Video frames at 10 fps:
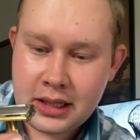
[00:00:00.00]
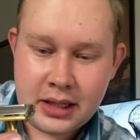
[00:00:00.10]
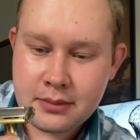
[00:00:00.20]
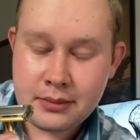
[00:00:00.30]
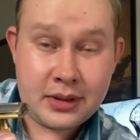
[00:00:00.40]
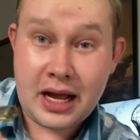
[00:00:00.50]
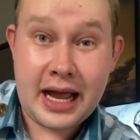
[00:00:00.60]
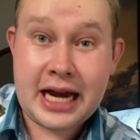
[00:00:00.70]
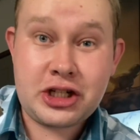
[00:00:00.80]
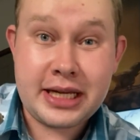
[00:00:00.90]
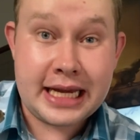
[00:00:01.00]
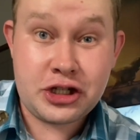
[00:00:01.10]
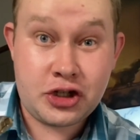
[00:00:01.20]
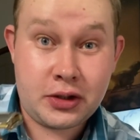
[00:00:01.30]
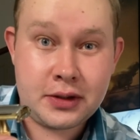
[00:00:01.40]
I actually
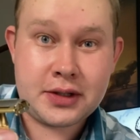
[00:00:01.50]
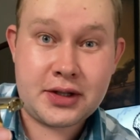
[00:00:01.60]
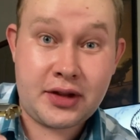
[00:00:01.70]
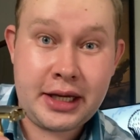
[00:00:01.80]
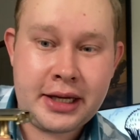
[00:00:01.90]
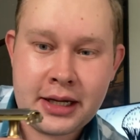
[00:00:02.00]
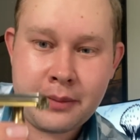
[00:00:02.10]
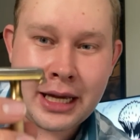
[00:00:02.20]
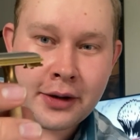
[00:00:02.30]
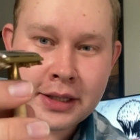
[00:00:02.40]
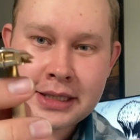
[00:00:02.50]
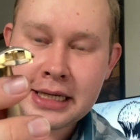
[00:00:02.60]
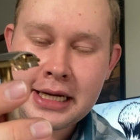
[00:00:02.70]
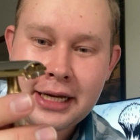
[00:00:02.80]
get chills thinking about it.